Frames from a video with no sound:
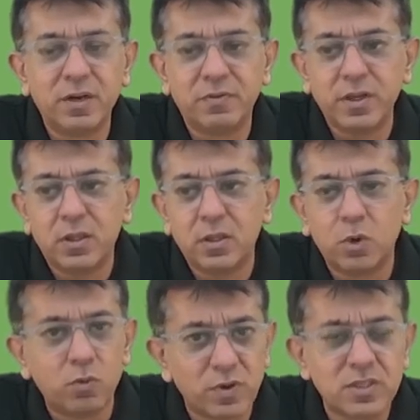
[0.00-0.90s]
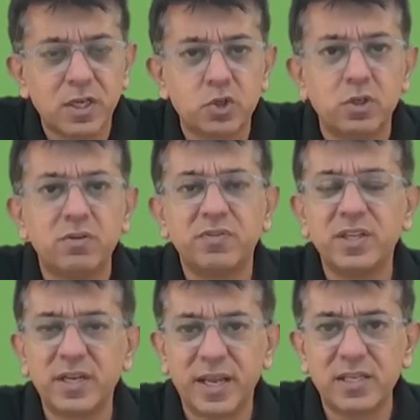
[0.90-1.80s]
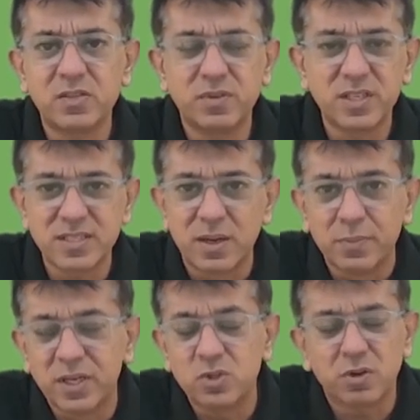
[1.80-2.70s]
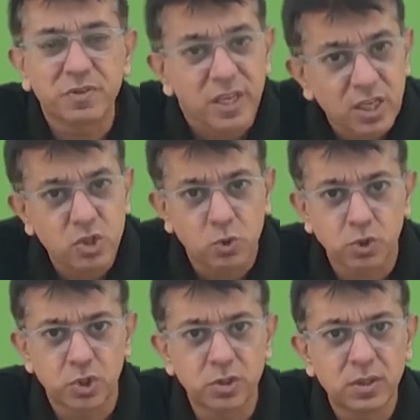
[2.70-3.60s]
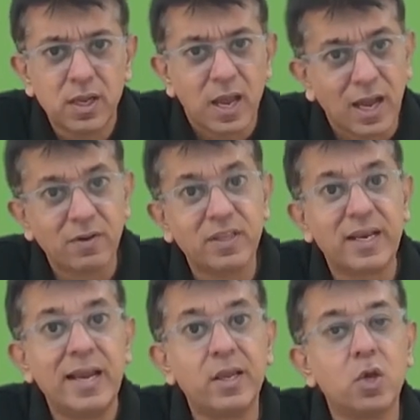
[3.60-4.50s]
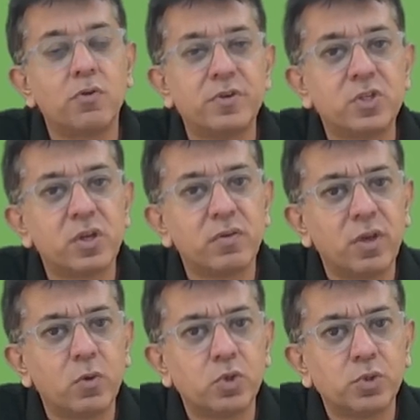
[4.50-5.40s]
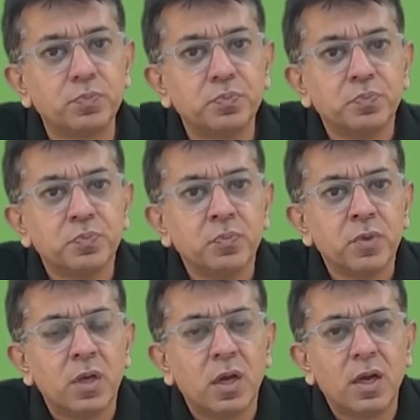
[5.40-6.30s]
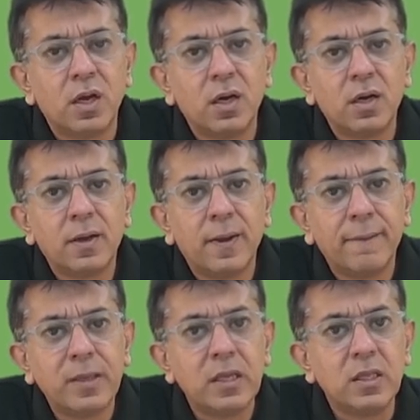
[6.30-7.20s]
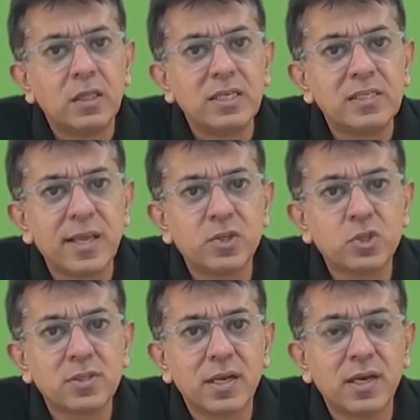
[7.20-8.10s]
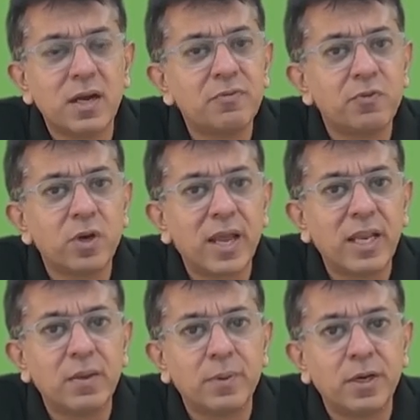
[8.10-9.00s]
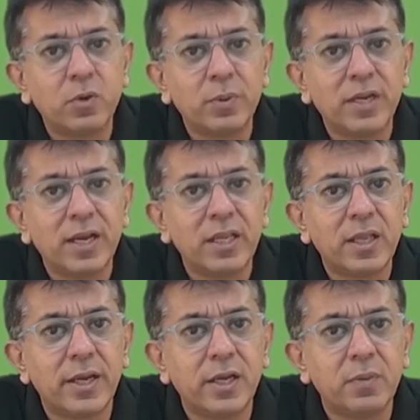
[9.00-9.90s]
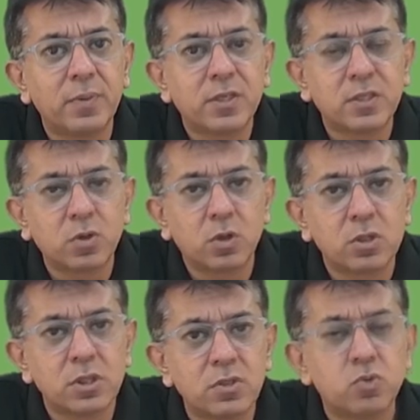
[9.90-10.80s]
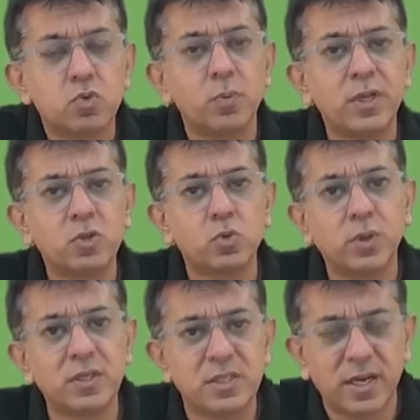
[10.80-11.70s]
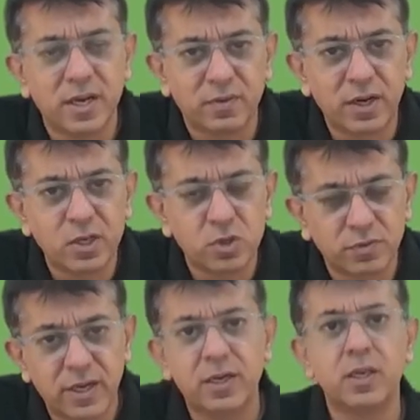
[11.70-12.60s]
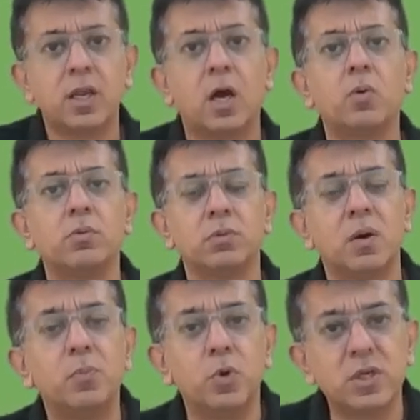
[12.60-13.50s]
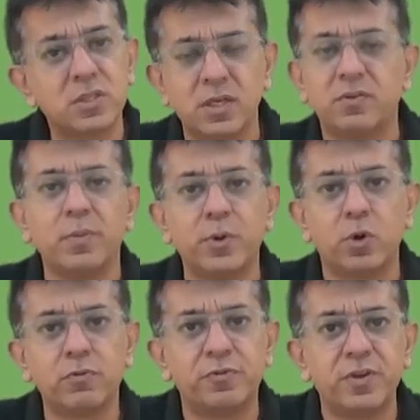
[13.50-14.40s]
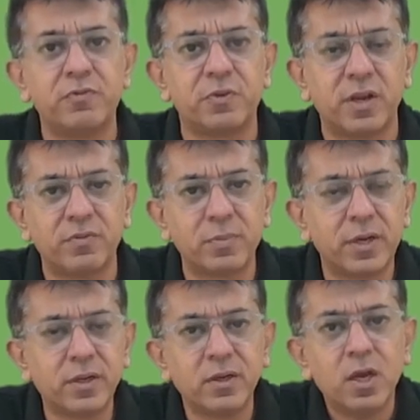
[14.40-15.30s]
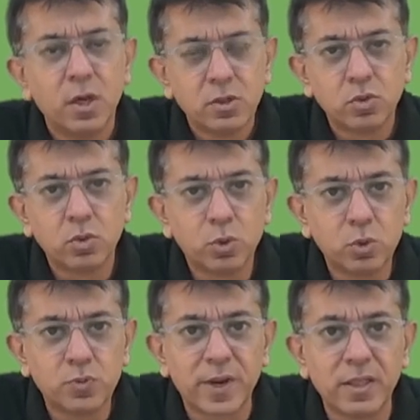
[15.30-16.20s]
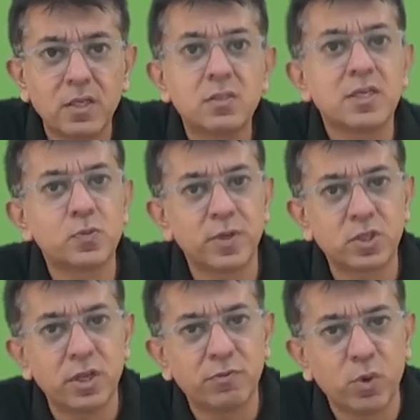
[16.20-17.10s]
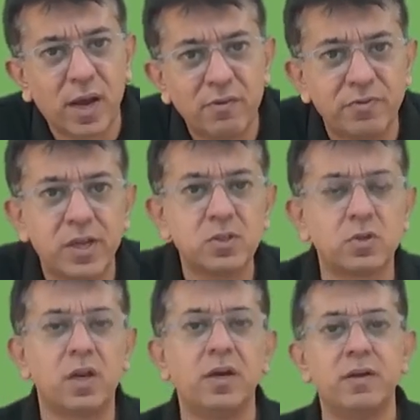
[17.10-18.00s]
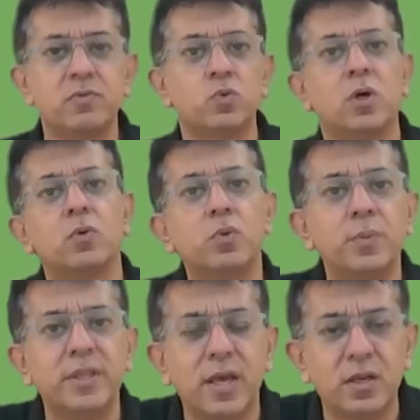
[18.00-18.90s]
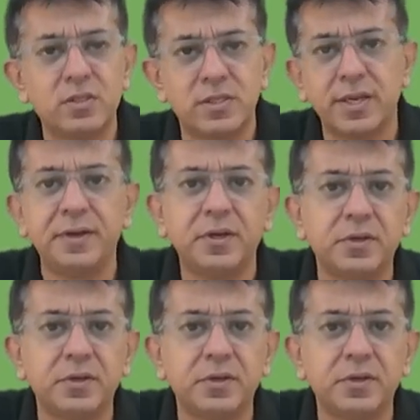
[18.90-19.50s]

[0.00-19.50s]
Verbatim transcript: with the homework section with the test with the summaries of each question and with the ranking of each and every question uh, these lectures are enough for anybody to be getting 90 plus in costing. So many students take advantage of that. Now a bonus, it will be all free for everybody. So do spread this, especially if you have friends or relatives who are going to be there in CA Inter.